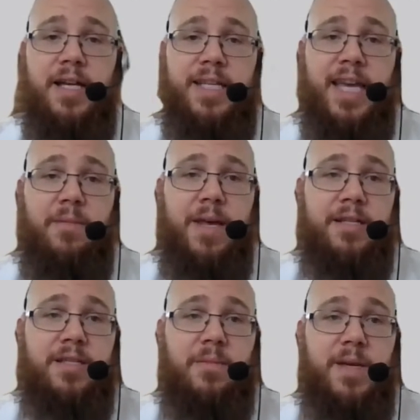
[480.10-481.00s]
keep that
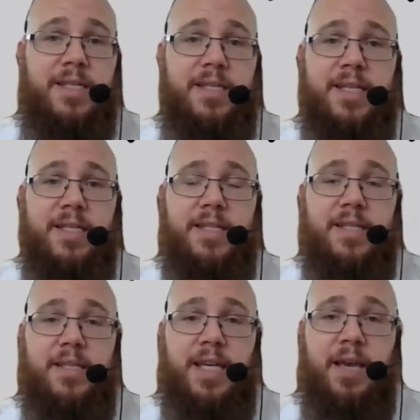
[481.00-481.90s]
2 meters
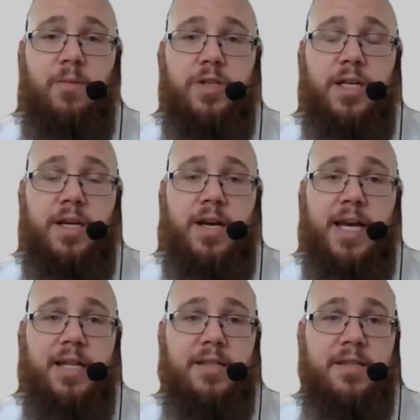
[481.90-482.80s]
distance and keep washing our
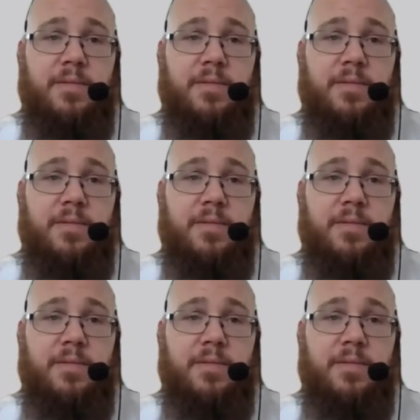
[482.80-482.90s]
hands.